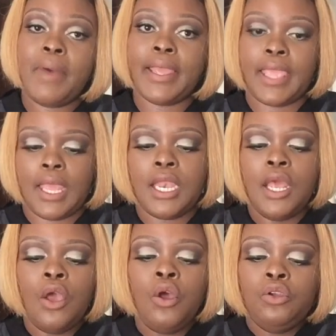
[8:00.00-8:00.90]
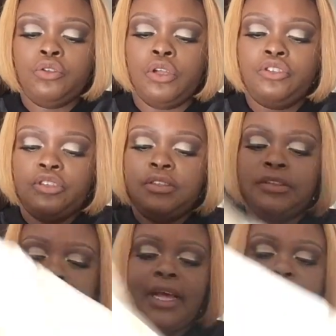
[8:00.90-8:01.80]
and bang it in. So it's just
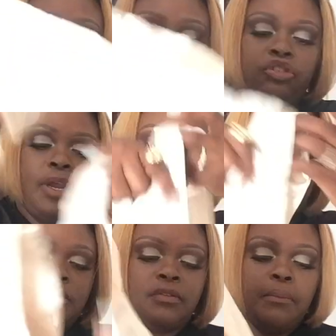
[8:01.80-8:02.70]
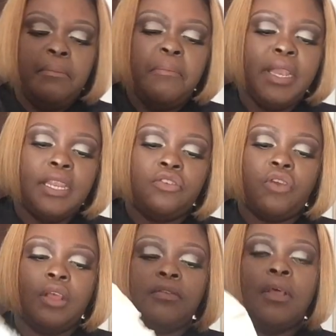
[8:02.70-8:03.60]
a satin dress. It's a mini
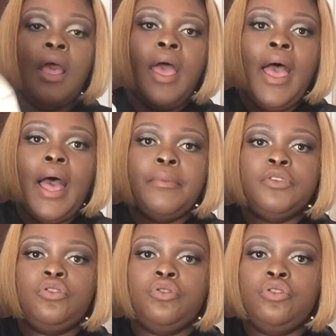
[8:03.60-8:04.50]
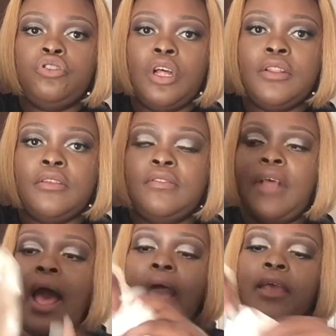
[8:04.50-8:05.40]
dress, and it's ruched on the
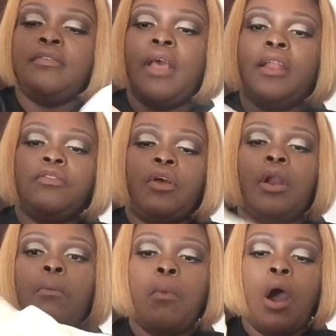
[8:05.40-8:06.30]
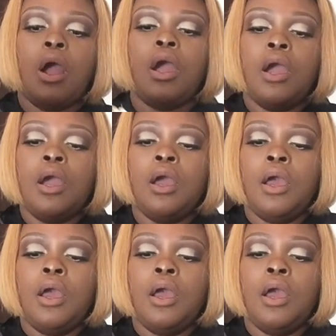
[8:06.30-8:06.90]
sides, and it's got a mock